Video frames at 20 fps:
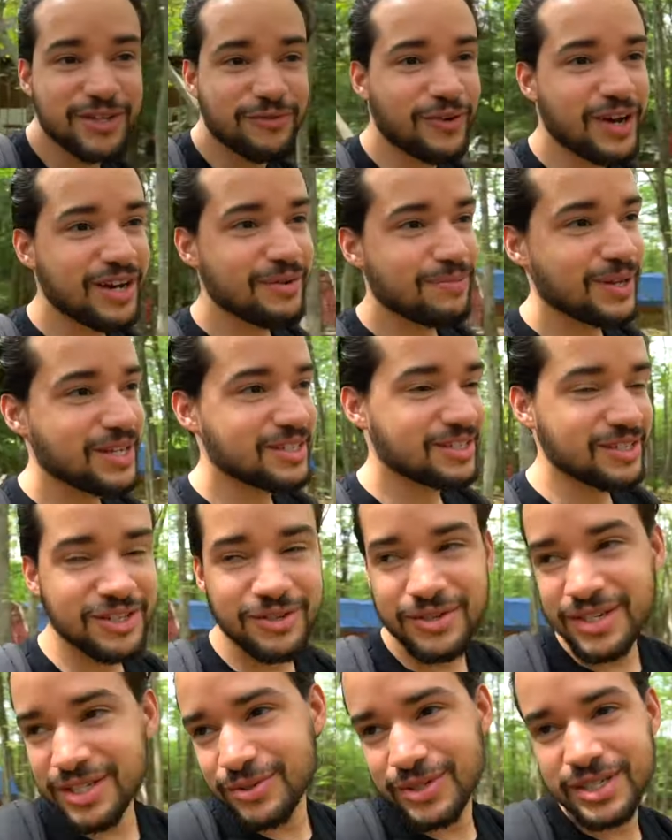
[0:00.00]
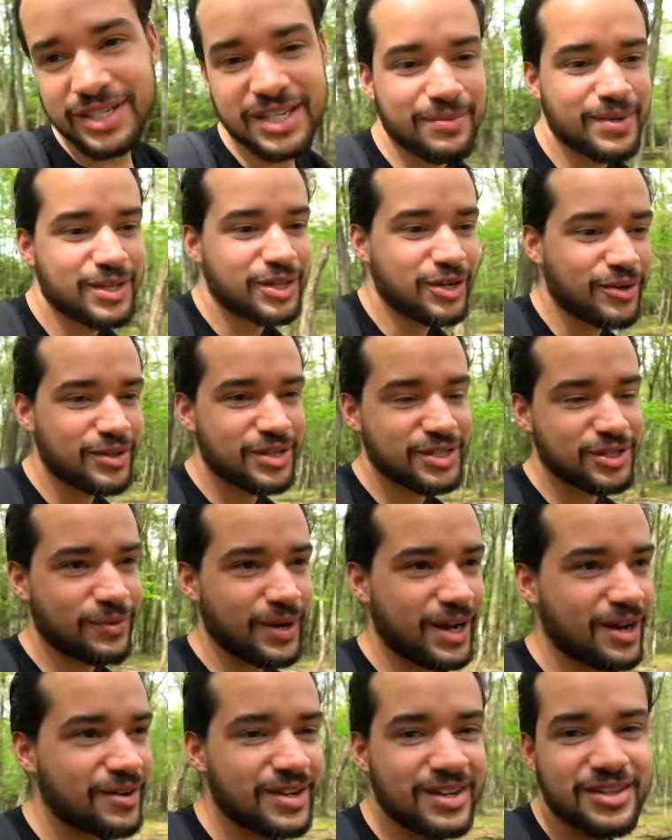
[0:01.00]
to find a place to do this. We're just gonna be throwing this
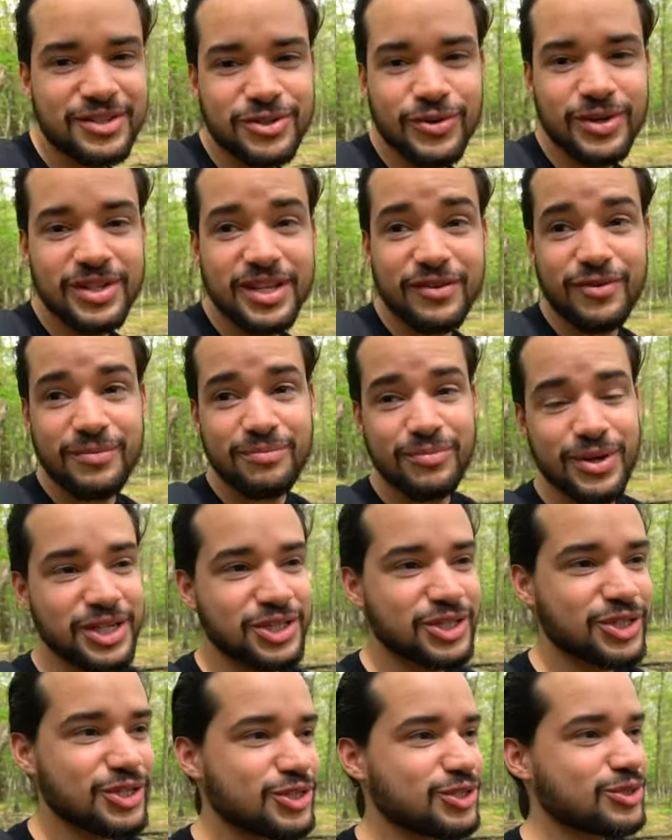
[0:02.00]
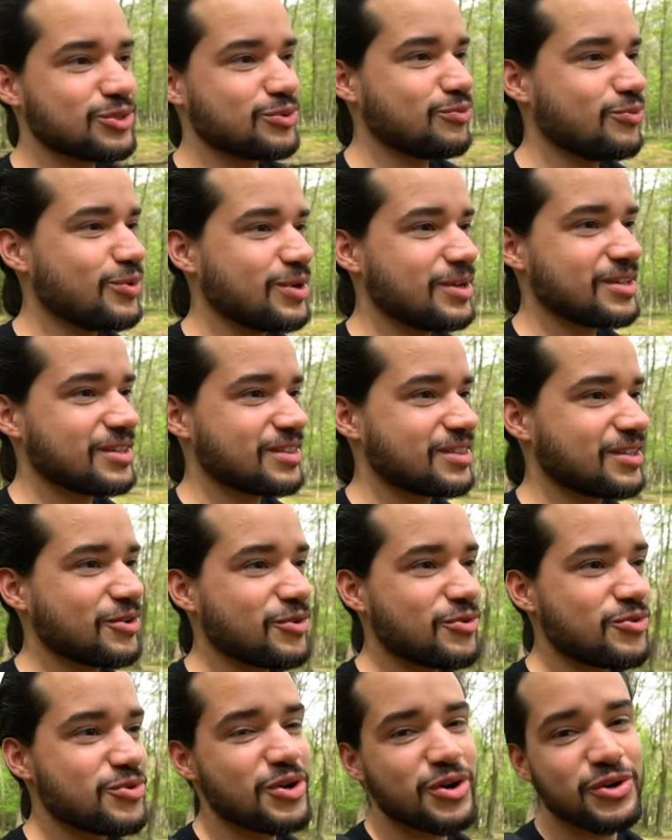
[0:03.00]
around and doing different pictures with
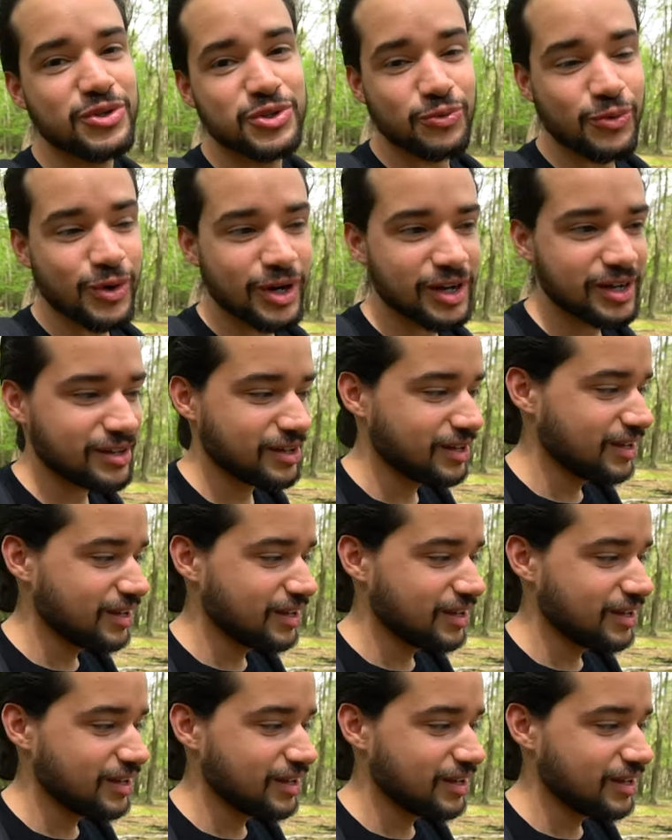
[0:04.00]
who knows what.